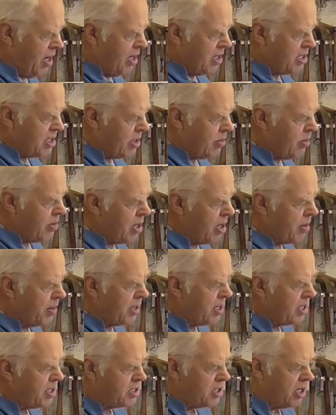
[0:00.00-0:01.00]
So what I'm
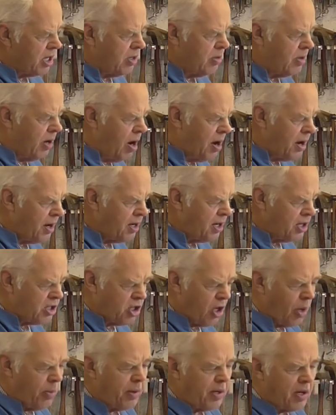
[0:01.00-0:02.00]
going to do, I'm going to
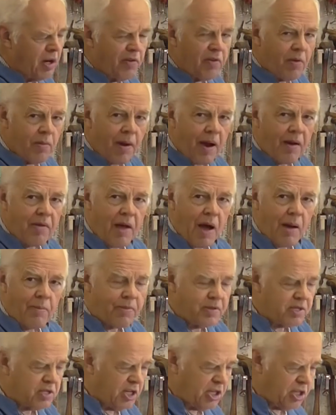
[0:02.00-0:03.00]
chop it off about that
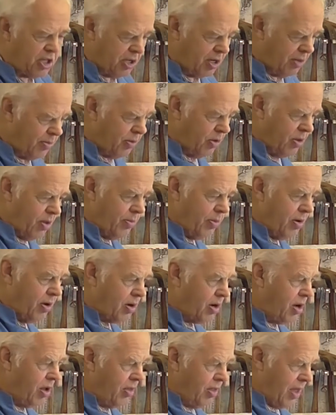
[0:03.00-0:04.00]
position and put the
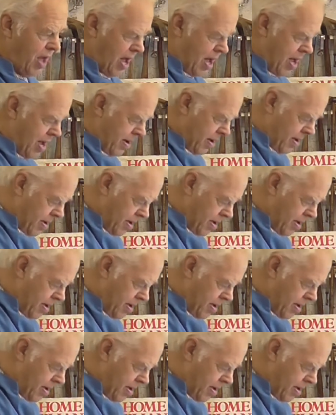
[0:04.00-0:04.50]
plug on there.